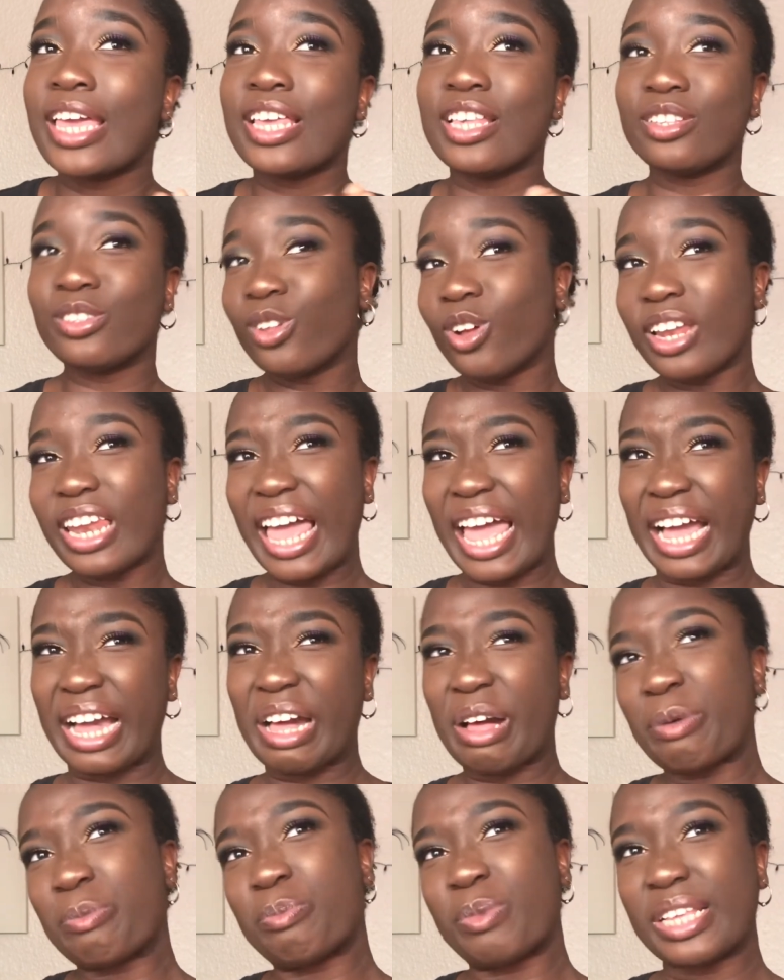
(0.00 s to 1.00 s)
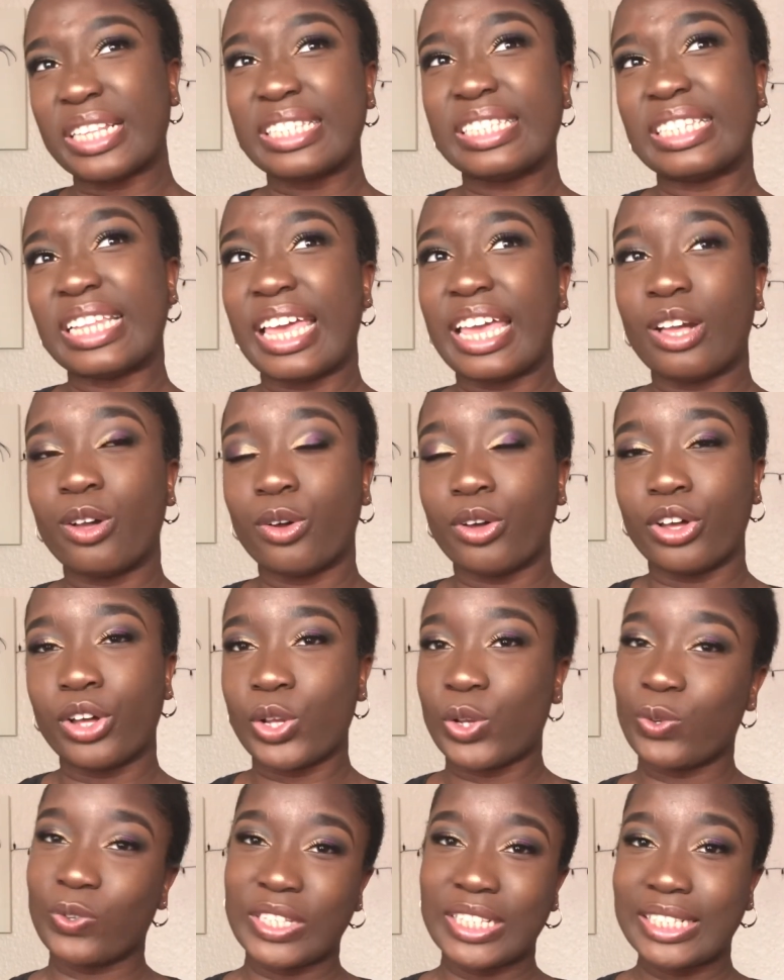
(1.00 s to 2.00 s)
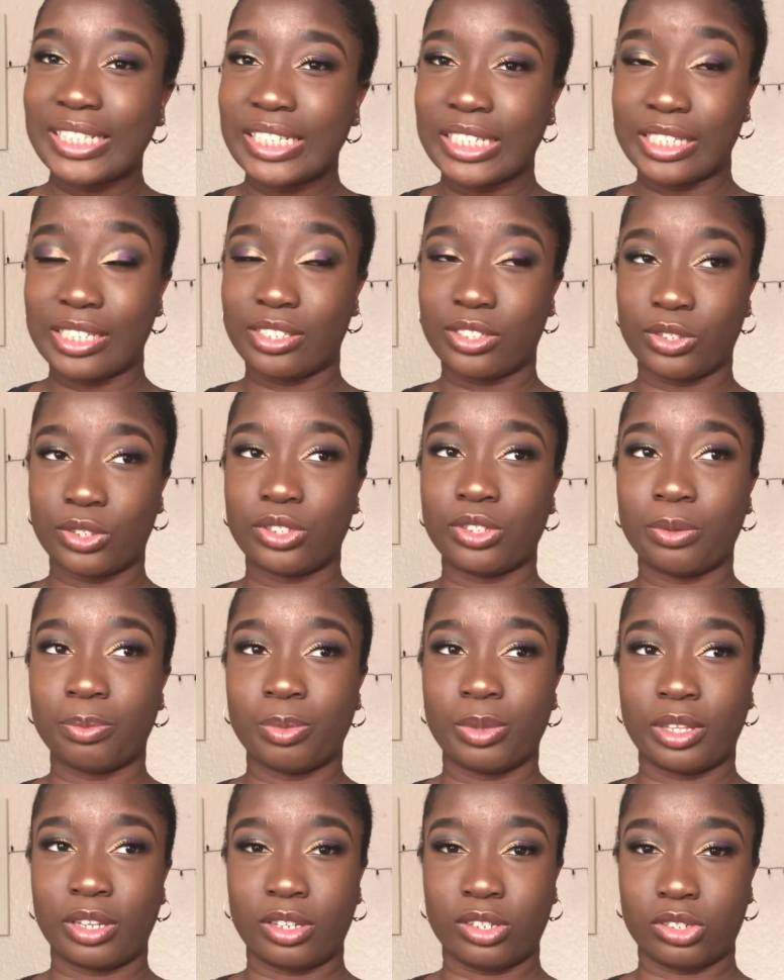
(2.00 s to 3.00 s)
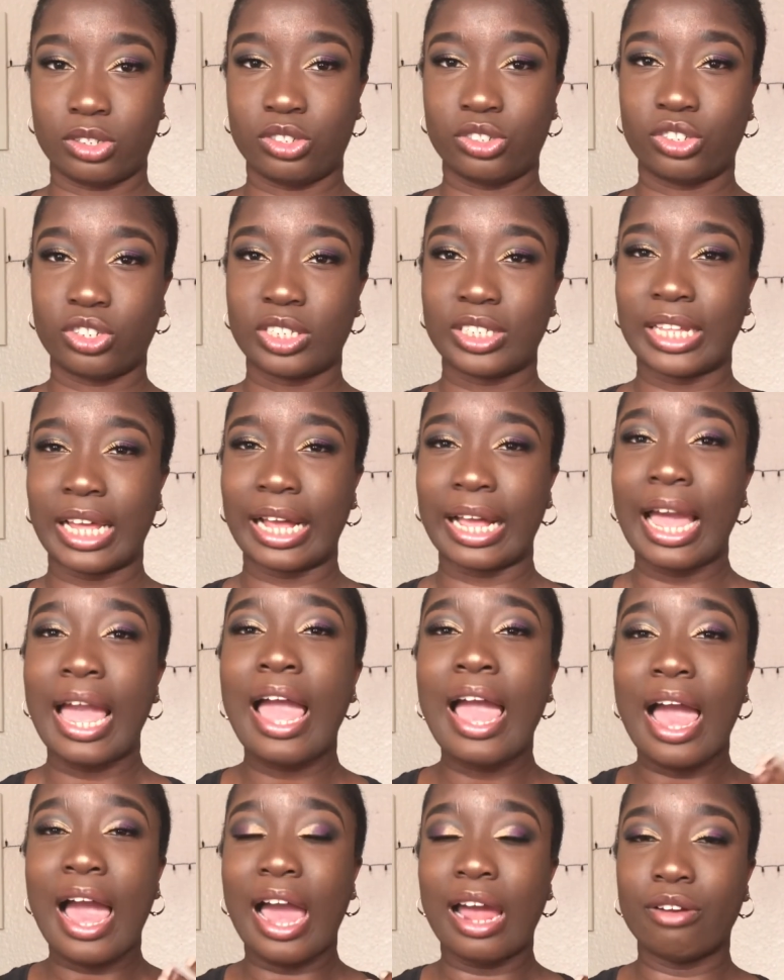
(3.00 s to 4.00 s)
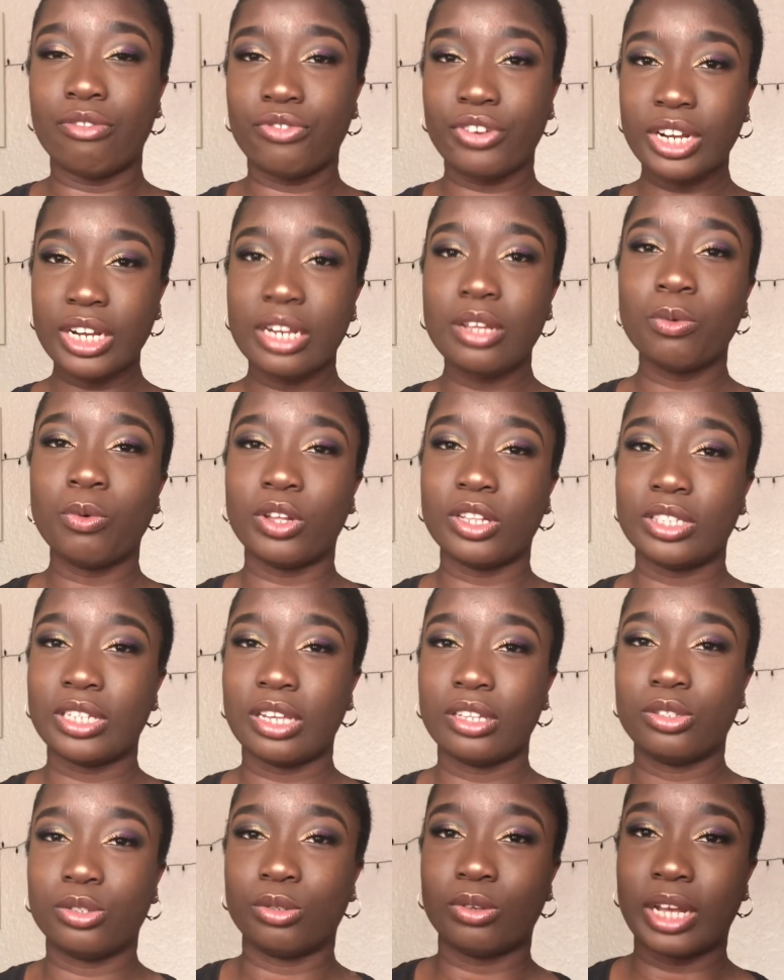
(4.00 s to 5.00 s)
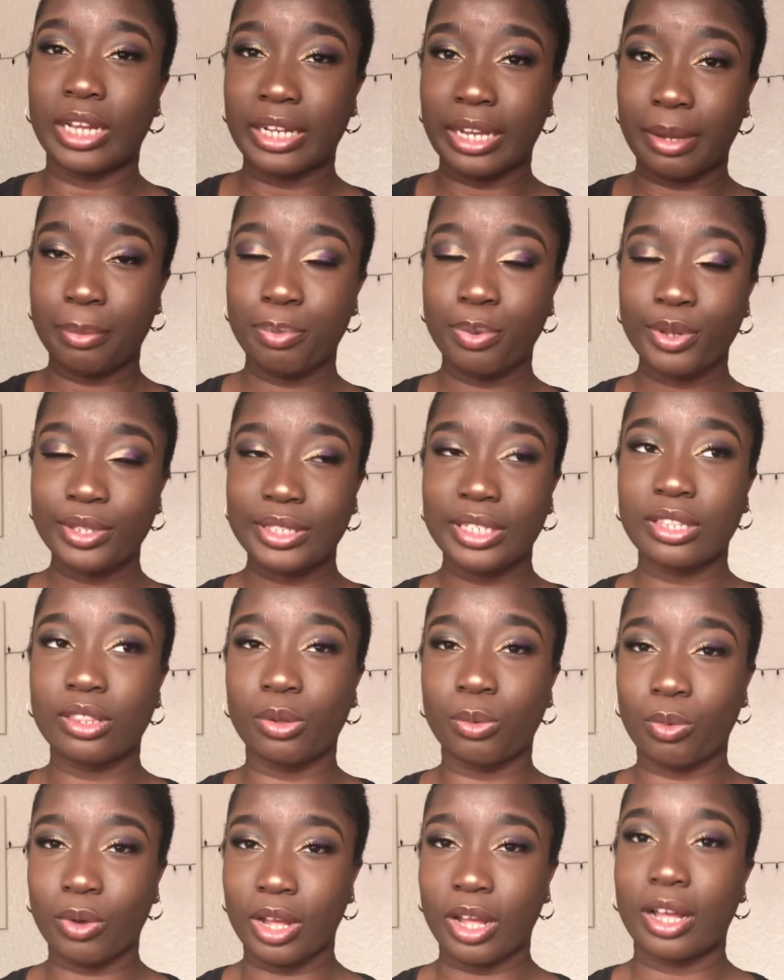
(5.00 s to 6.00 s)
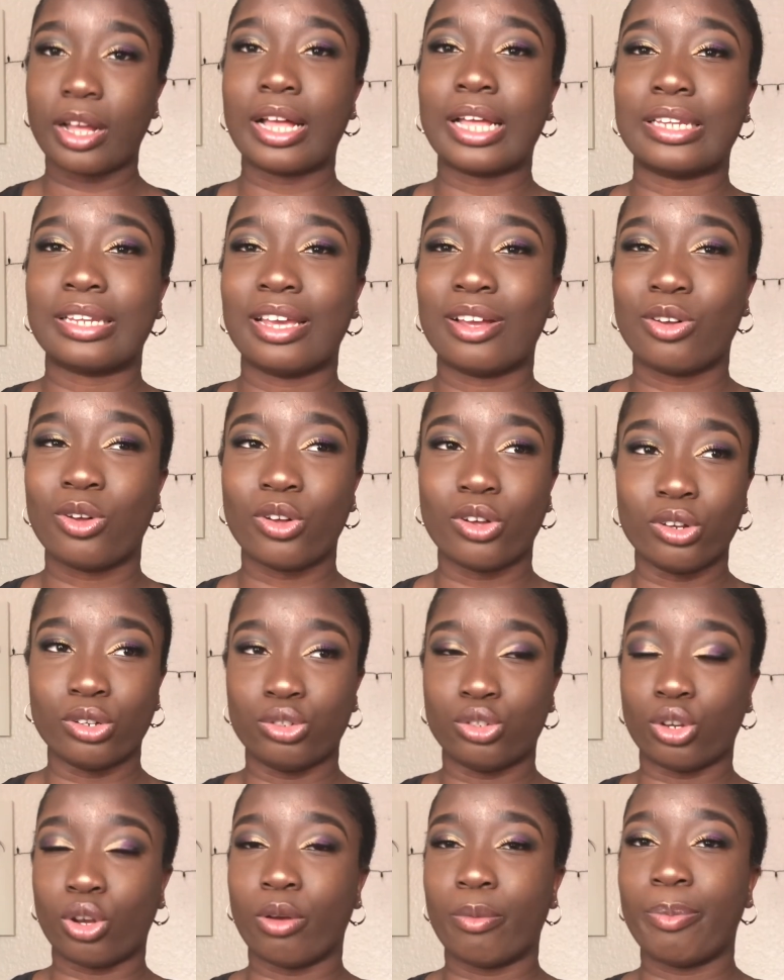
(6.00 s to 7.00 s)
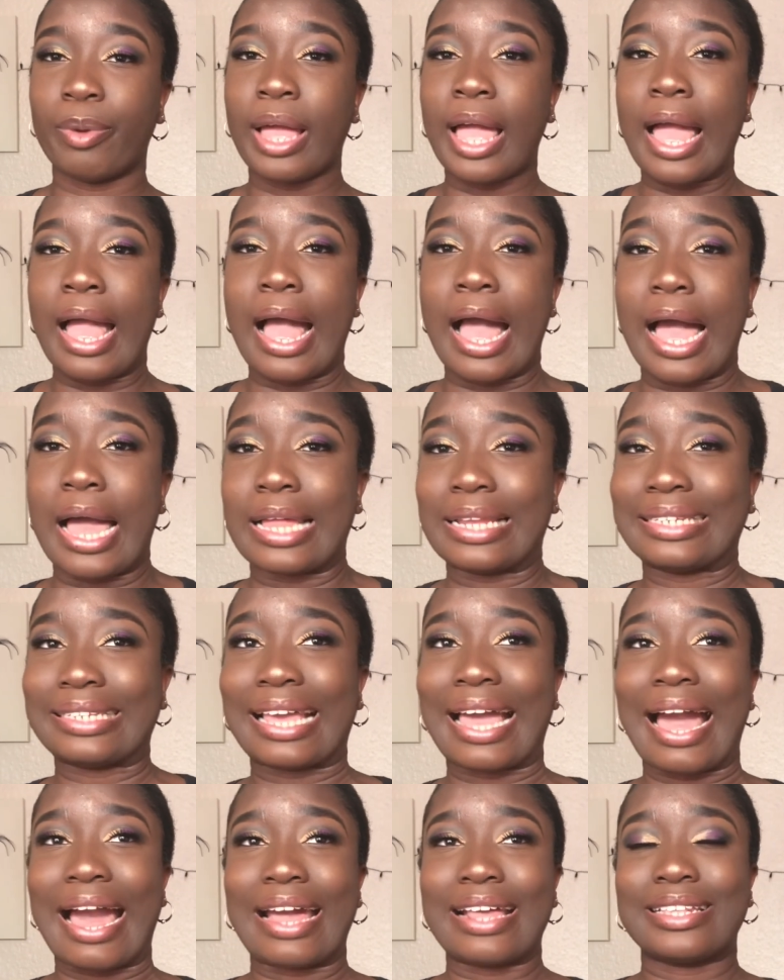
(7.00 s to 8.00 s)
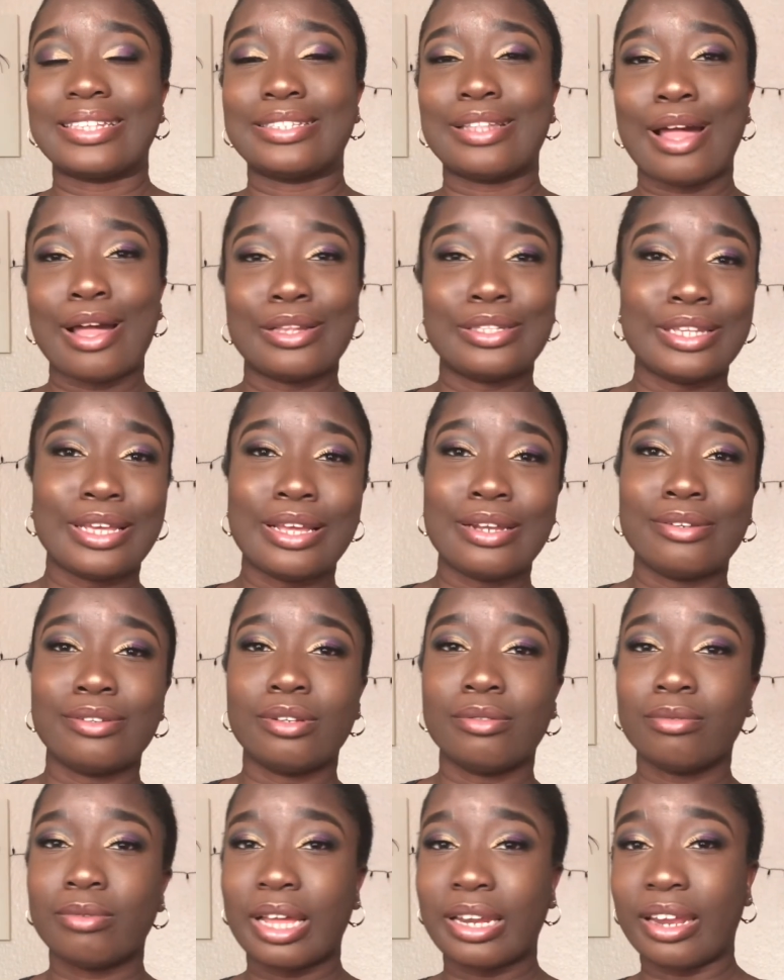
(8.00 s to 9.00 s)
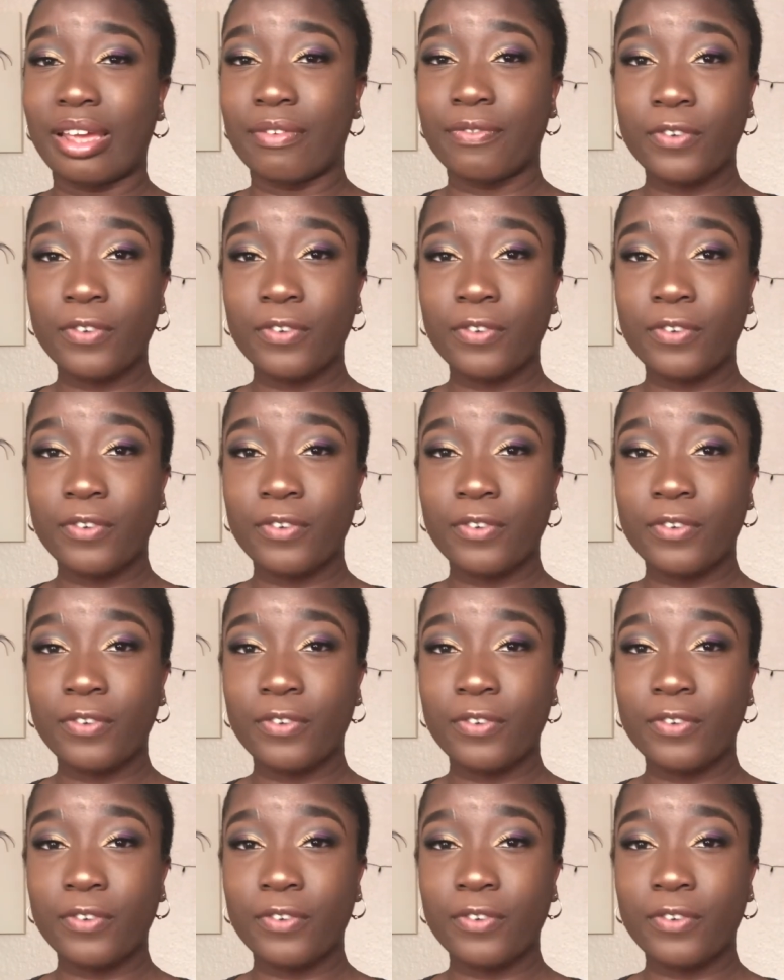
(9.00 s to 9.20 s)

It's not like a mistake or a coincidence or something. It's just like I really wanted to, and I put in the work, and I got a job, and I started, and I